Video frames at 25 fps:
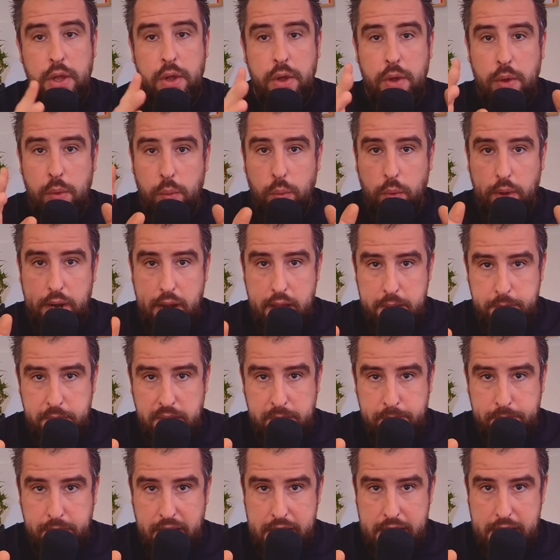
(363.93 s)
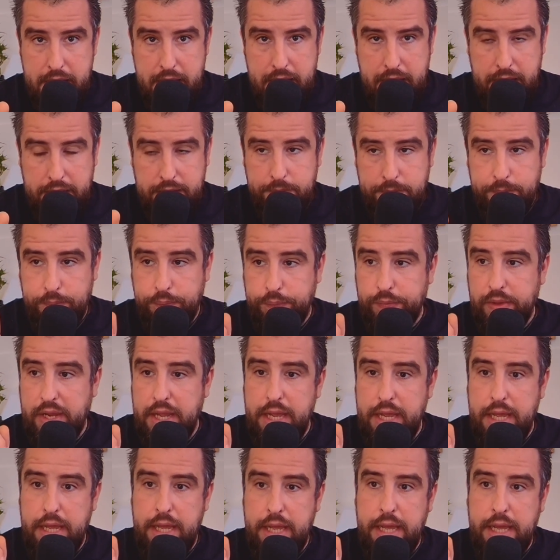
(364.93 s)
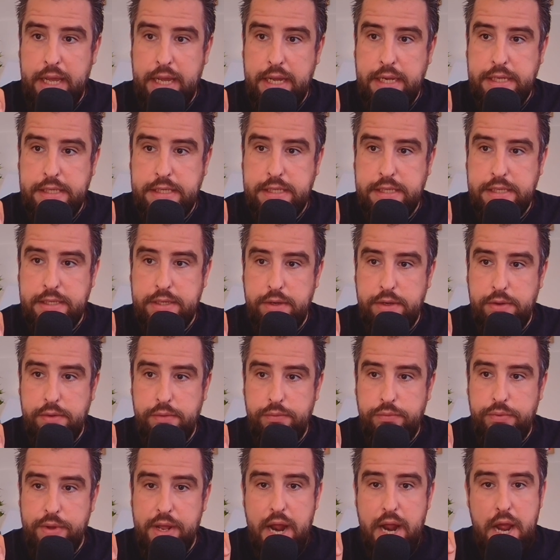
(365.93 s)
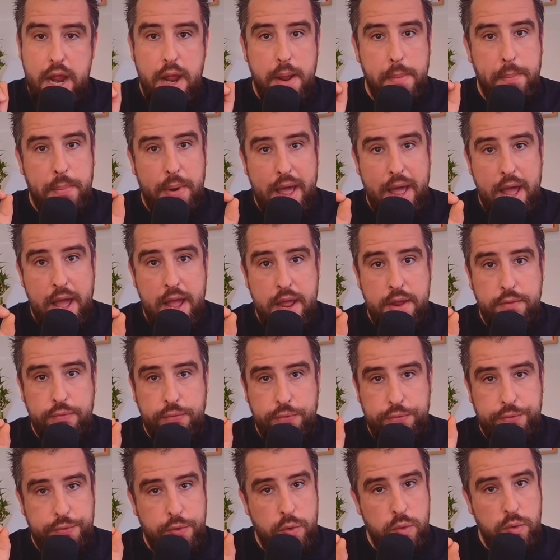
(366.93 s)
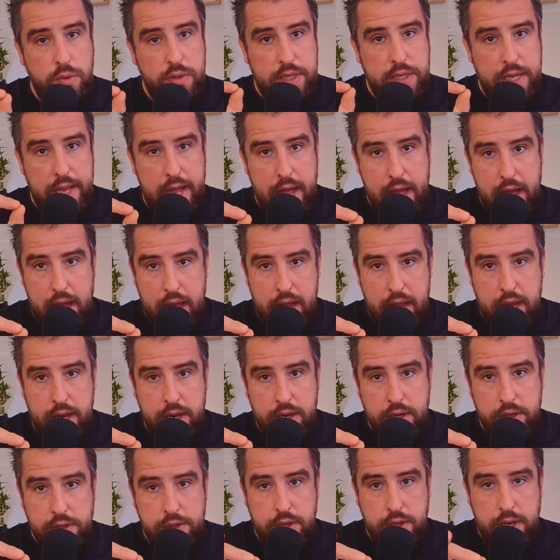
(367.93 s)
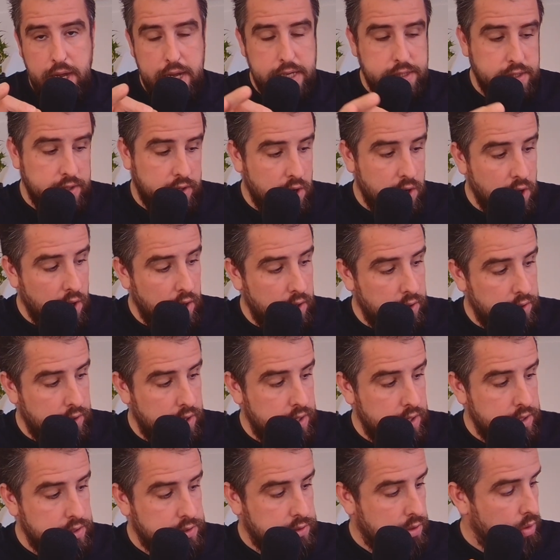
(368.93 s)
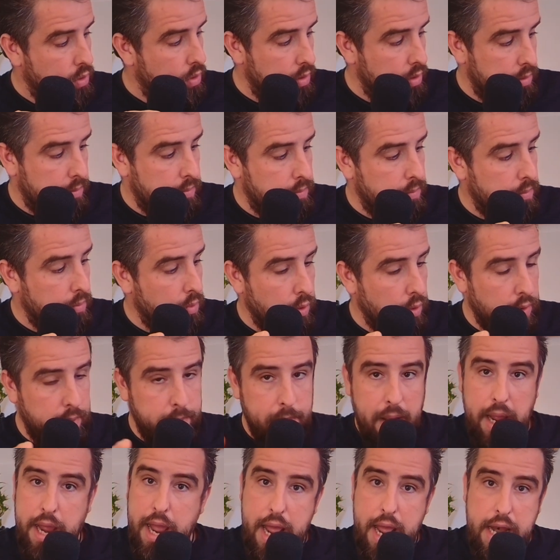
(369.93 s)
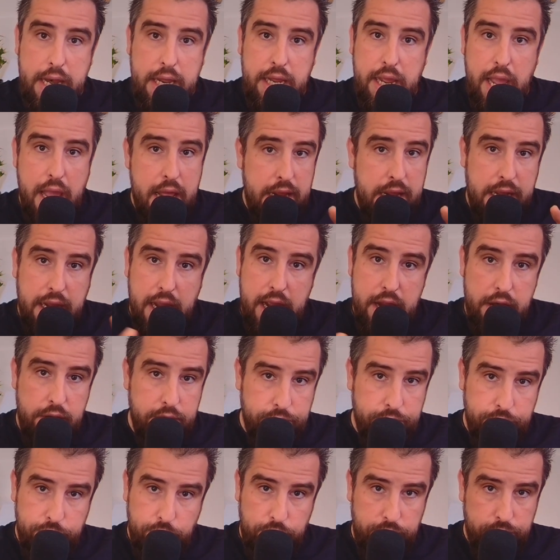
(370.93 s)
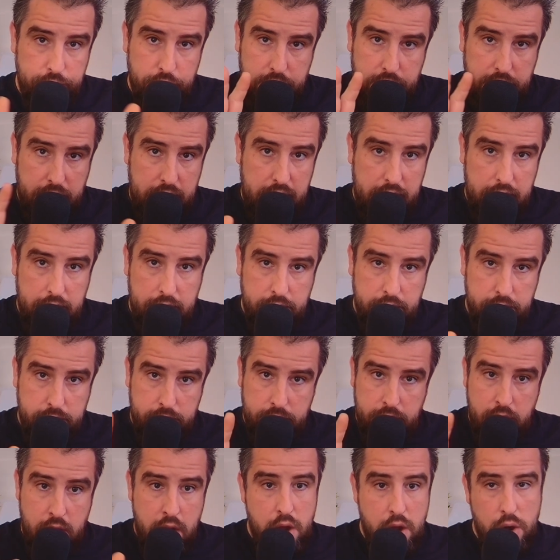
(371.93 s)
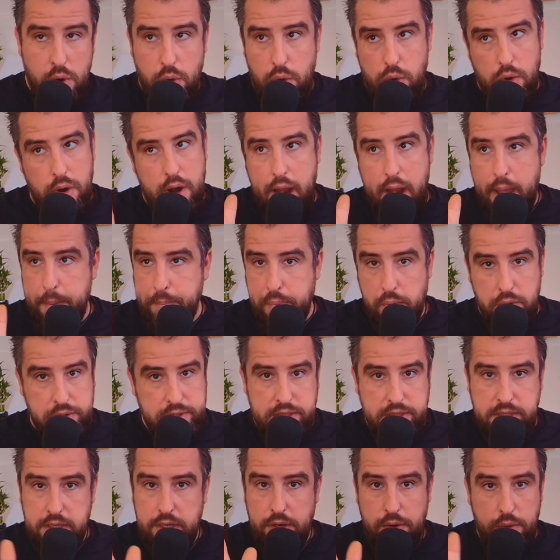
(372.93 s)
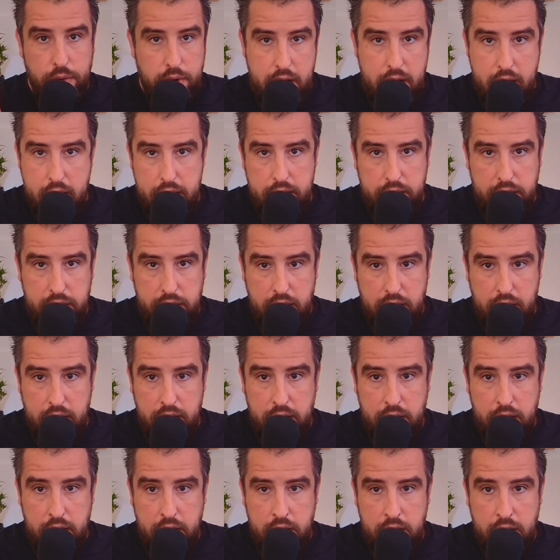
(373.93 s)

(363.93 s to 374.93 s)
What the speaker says: What I mean by that is when I apply food dye as a colorant on my any kind of woodworking or epoxy or anything,